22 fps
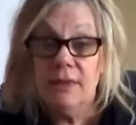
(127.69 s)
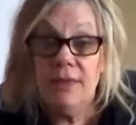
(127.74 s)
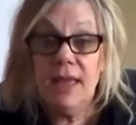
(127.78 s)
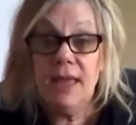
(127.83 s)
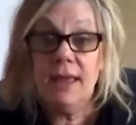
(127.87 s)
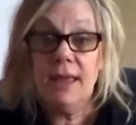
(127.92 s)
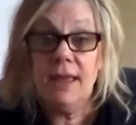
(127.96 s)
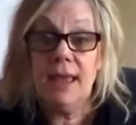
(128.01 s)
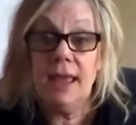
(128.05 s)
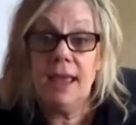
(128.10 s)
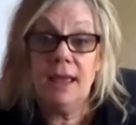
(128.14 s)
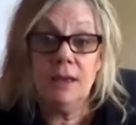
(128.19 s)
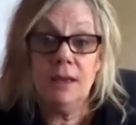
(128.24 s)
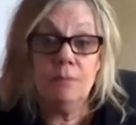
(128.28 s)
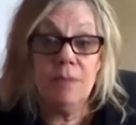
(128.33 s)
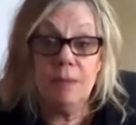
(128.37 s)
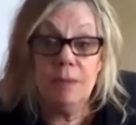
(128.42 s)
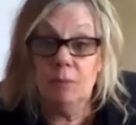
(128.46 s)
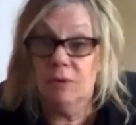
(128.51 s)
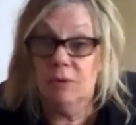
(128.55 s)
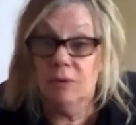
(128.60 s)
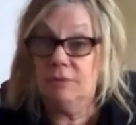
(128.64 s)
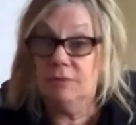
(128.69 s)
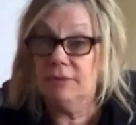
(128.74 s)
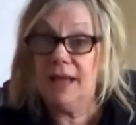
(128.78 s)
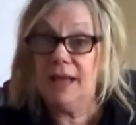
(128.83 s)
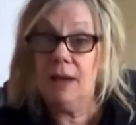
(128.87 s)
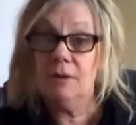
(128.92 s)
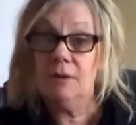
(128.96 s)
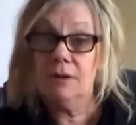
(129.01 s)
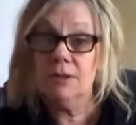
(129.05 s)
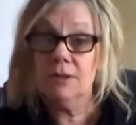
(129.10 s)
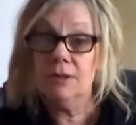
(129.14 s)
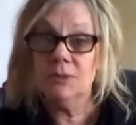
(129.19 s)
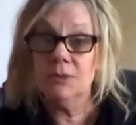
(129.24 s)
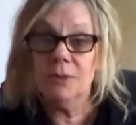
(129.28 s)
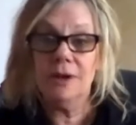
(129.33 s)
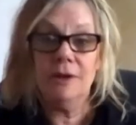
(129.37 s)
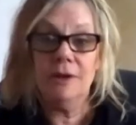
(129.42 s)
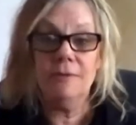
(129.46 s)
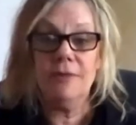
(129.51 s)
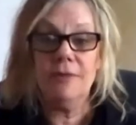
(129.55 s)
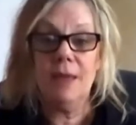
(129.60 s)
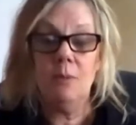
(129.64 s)
They can make more flowers,
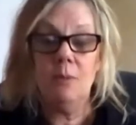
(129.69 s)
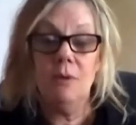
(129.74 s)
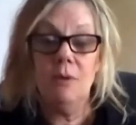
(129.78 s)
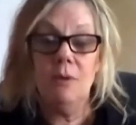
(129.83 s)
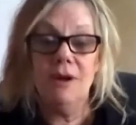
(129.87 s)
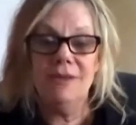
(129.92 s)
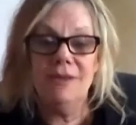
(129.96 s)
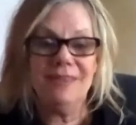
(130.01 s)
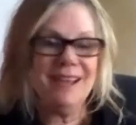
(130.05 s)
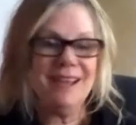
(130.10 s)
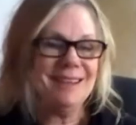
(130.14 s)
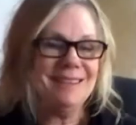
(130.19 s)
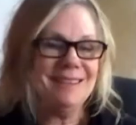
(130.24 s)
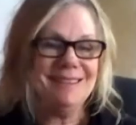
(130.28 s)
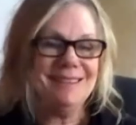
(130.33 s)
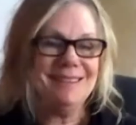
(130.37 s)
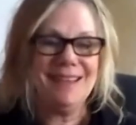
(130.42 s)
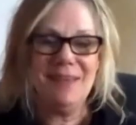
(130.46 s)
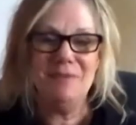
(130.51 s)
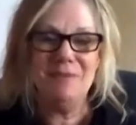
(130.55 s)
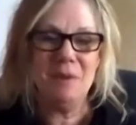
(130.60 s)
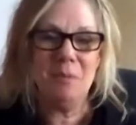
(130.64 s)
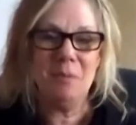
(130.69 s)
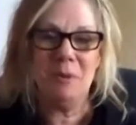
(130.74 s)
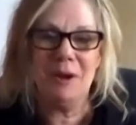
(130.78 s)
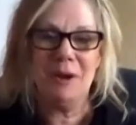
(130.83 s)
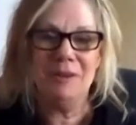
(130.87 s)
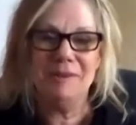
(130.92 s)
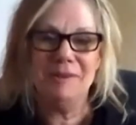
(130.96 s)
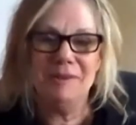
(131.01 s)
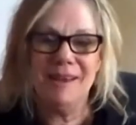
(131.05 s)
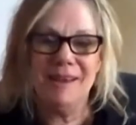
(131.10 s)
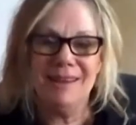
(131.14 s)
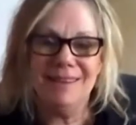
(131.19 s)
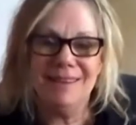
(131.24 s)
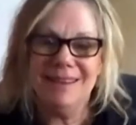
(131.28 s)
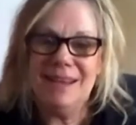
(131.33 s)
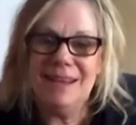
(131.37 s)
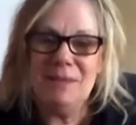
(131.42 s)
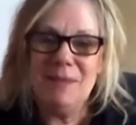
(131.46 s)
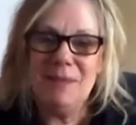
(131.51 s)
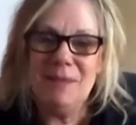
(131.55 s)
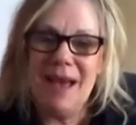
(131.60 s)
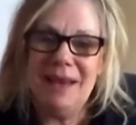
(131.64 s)
whatever they want. They can save their project
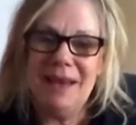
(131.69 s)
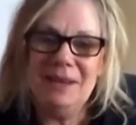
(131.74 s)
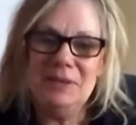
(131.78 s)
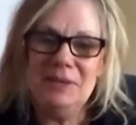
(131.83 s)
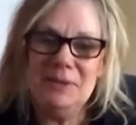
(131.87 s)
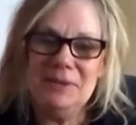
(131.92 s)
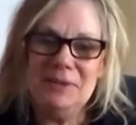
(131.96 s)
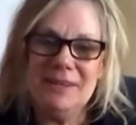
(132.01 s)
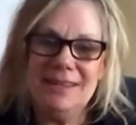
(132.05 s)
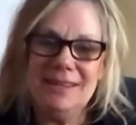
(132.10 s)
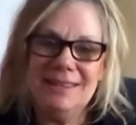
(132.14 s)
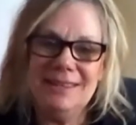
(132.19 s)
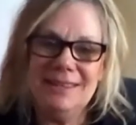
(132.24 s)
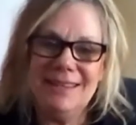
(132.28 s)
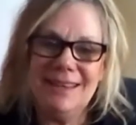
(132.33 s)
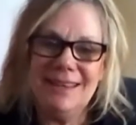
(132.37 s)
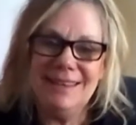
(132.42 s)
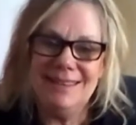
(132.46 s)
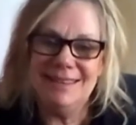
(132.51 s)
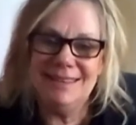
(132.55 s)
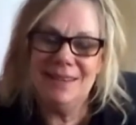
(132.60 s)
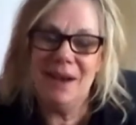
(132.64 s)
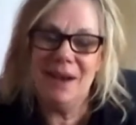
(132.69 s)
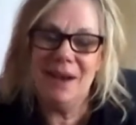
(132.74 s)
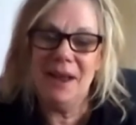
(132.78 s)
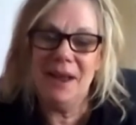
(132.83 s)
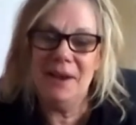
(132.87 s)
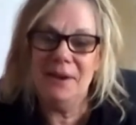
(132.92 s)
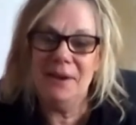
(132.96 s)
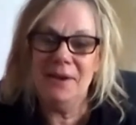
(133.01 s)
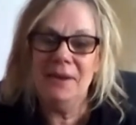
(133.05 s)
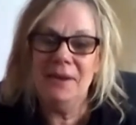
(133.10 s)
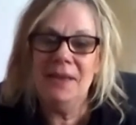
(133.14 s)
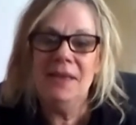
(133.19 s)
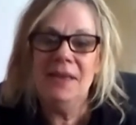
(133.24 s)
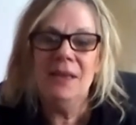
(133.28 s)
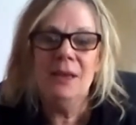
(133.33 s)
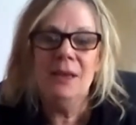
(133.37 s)
and keep adding to it as they desire.